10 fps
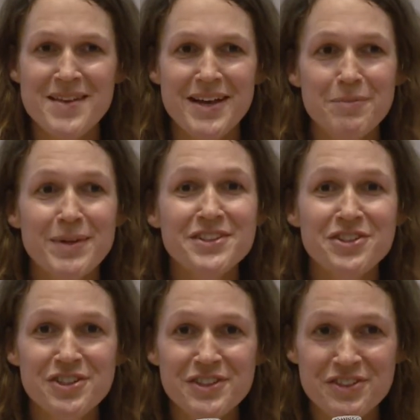And my
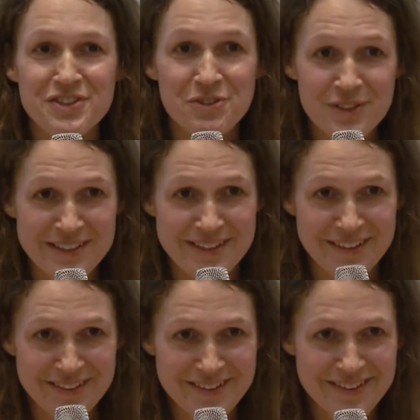students noticed
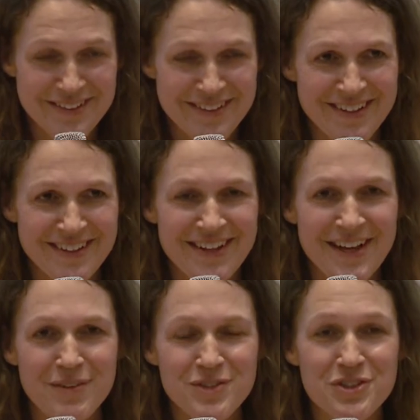this.
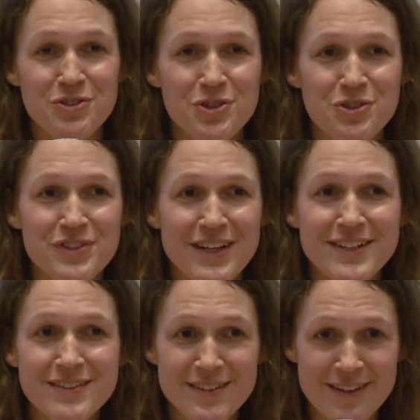It was a social
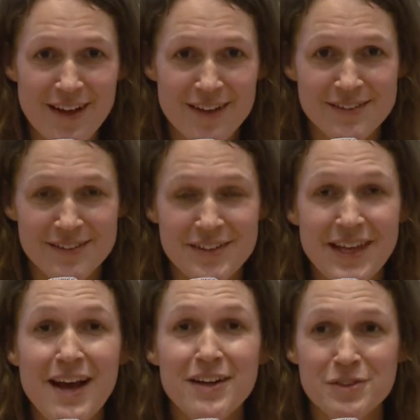science class, and
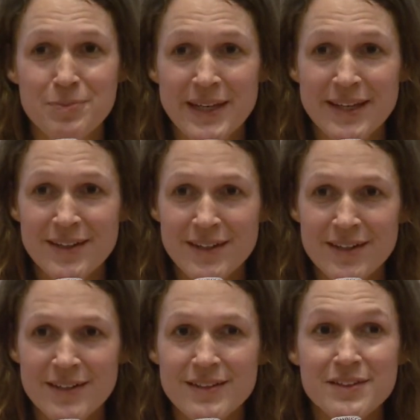they asked me,
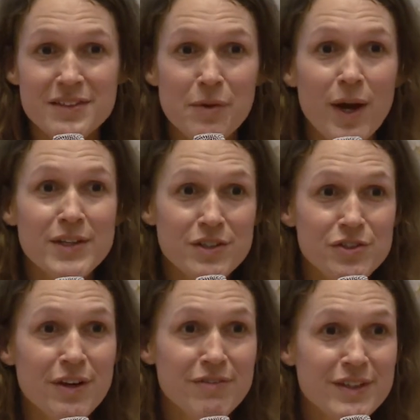"Lindsay, why do you
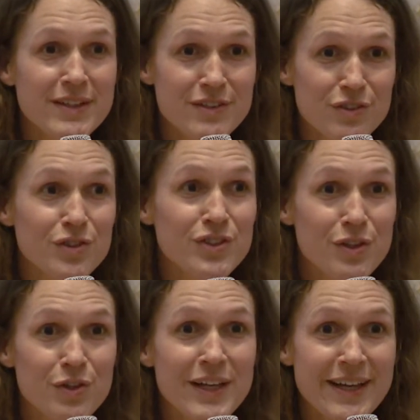do everything so
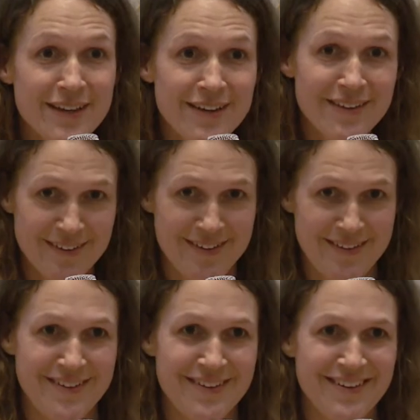slowly?"
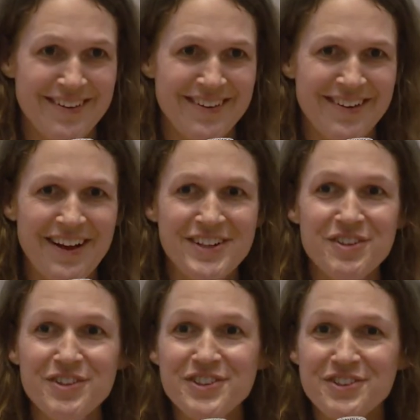I'd
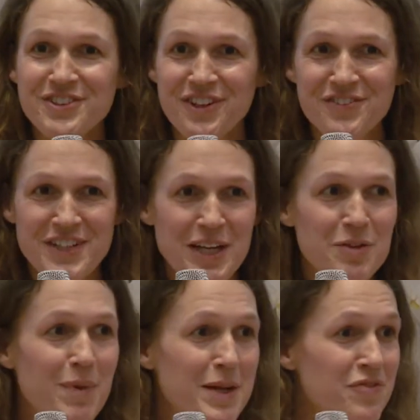also sort of
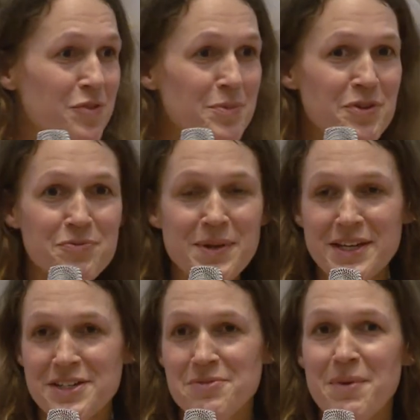taken mindful movement
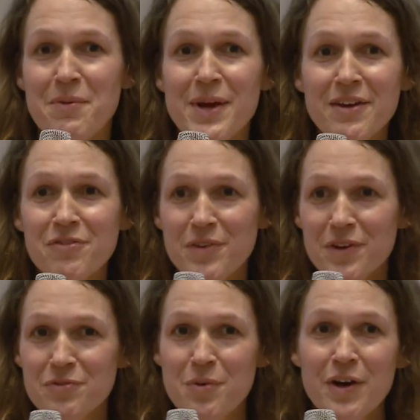into my way
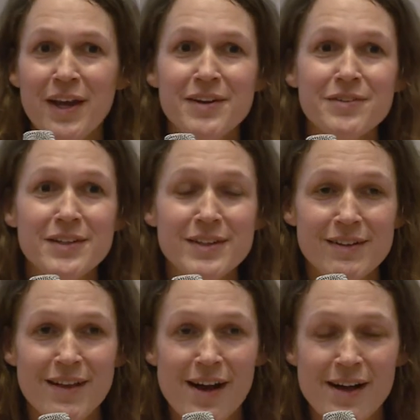of walking around the
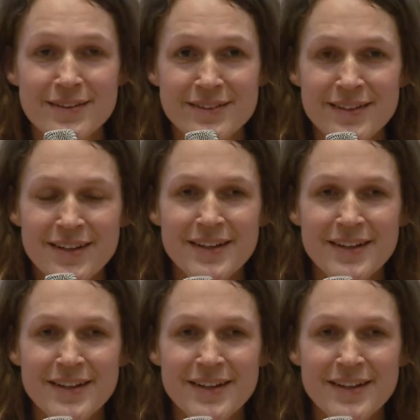class.